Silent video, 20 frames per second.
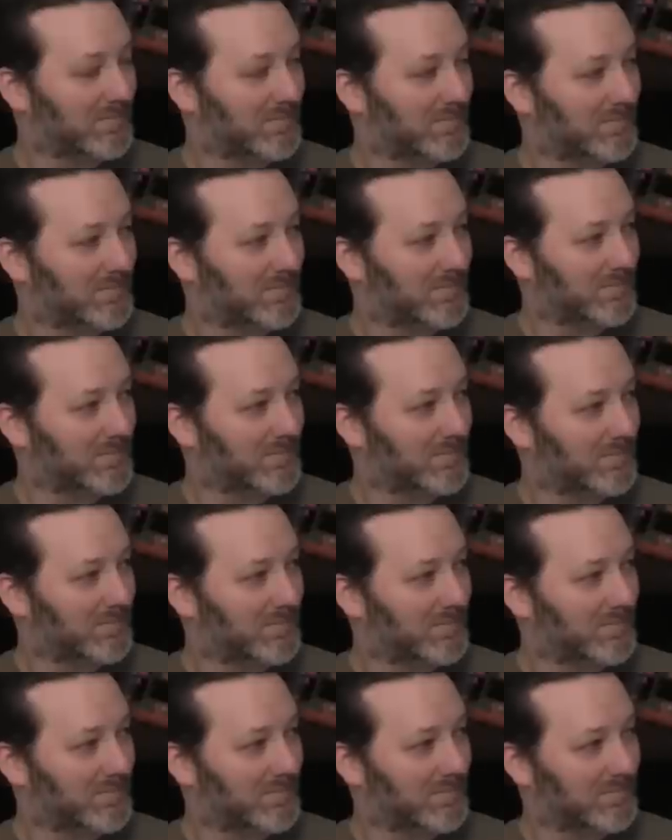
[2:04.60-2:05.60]

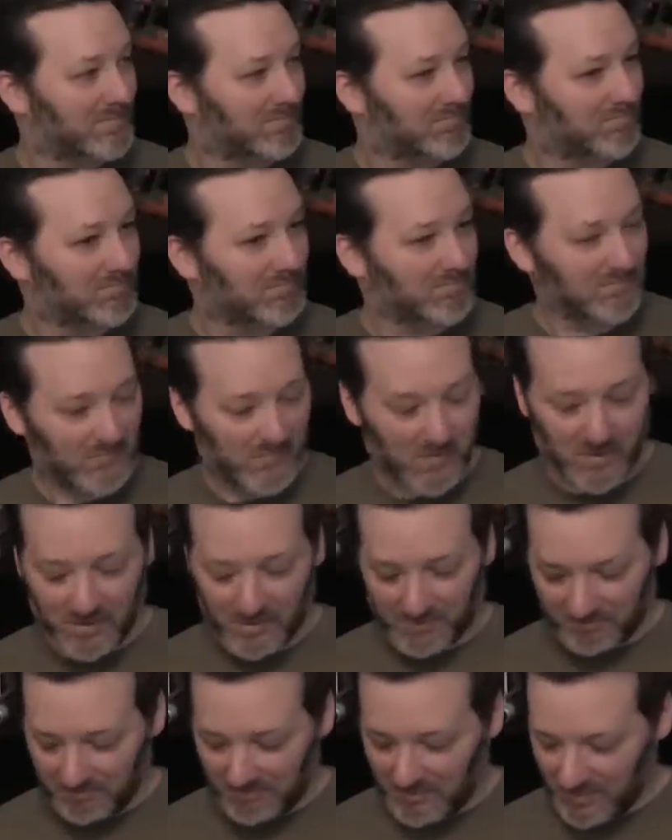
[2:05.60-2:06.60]

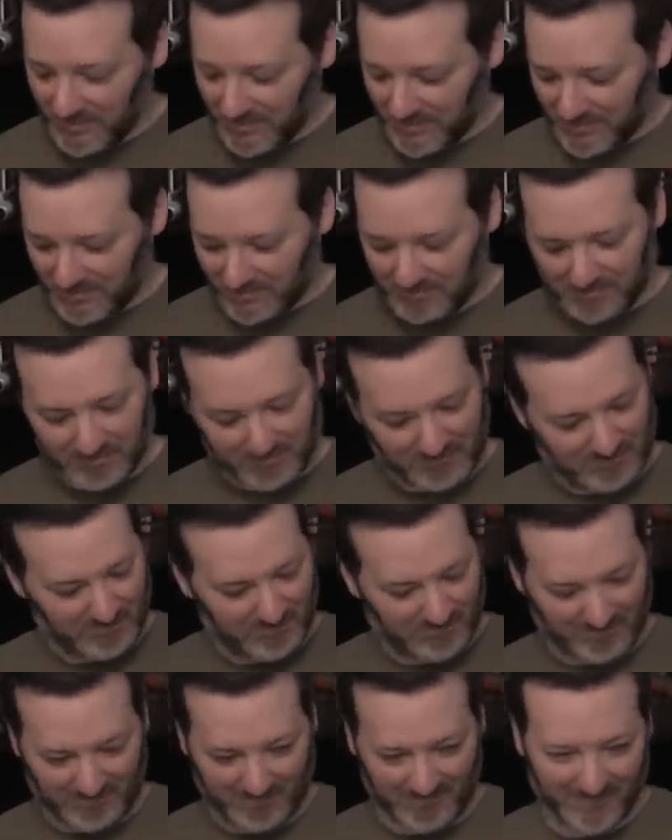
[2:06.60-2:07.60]

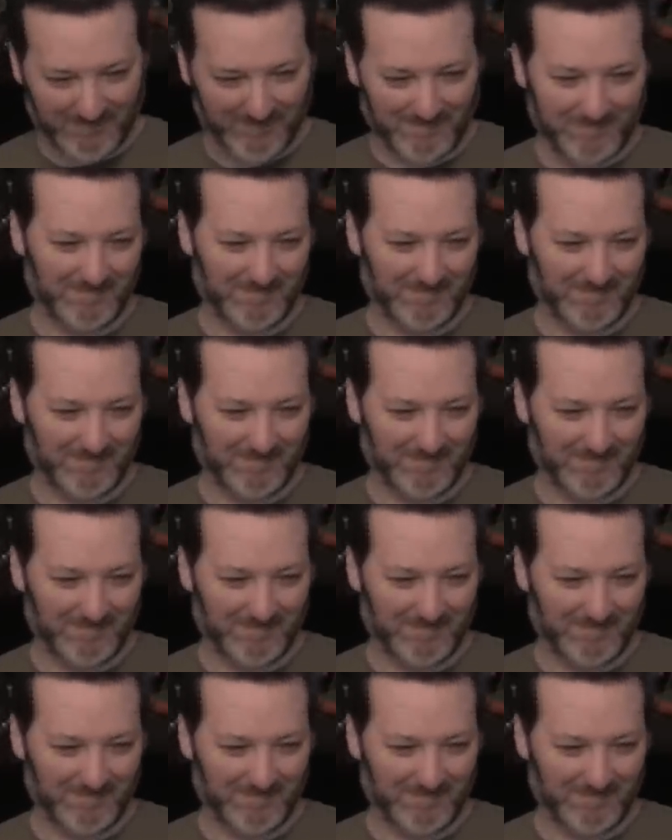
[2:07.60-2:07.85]
(not speaking)